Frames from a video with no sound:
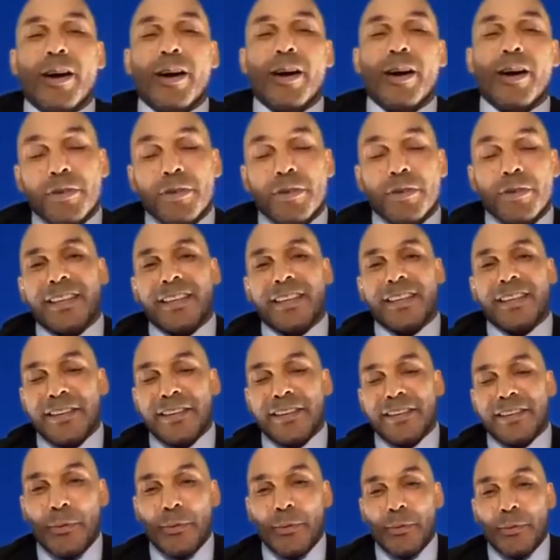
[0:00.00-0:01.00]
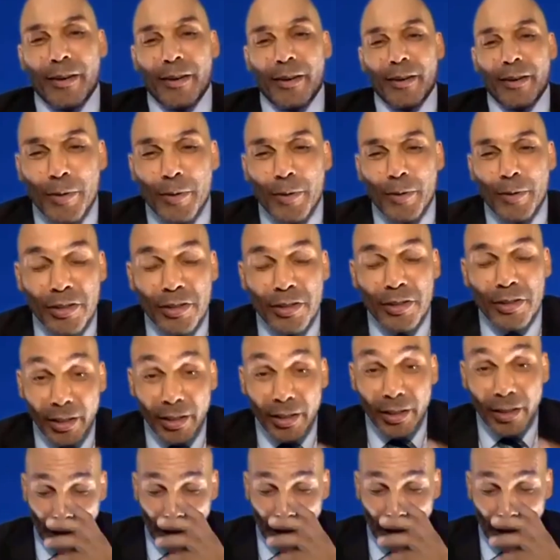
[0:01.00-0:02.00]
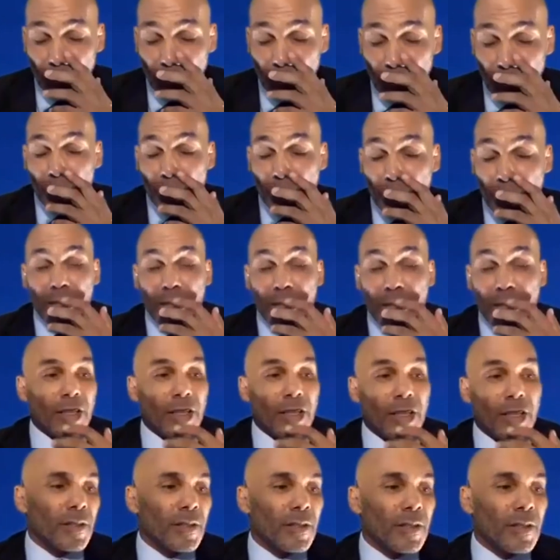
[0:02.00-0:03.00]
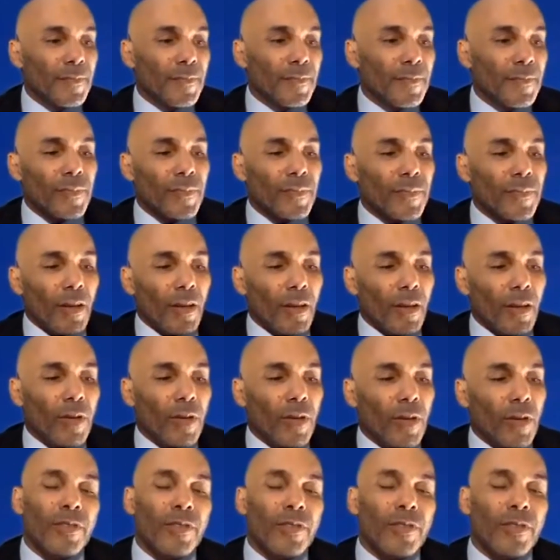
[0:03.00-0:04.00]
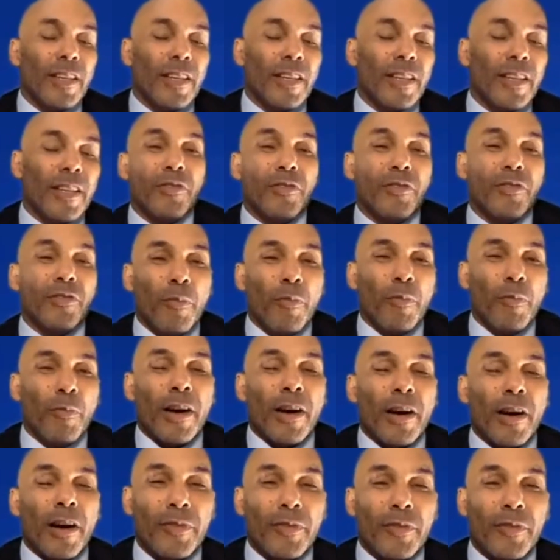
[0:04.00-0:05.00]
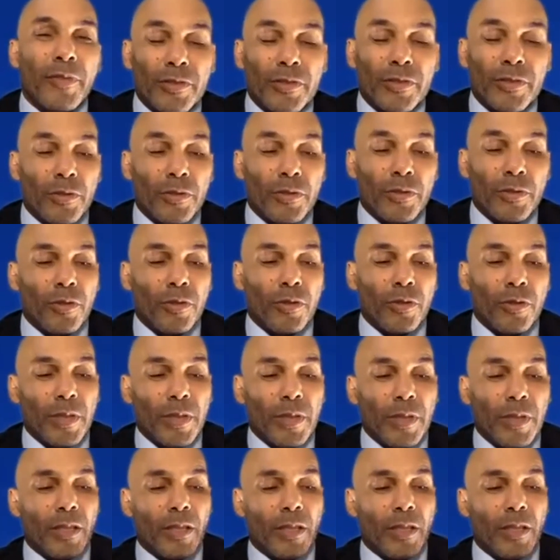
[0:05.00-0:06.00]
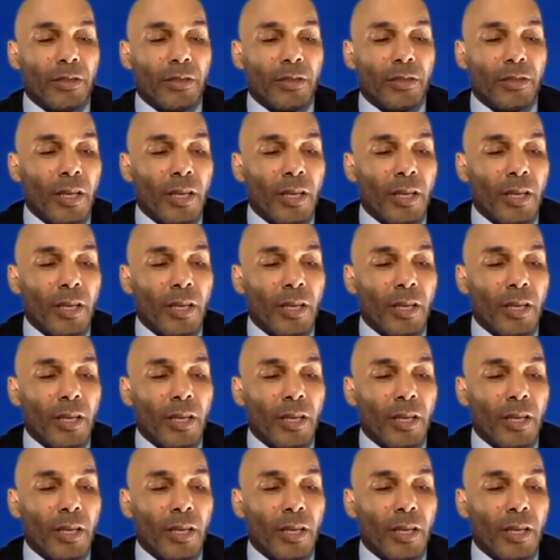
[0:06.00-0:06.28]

will tell you, I want to share something with you because what you said is so powerful and so true. Because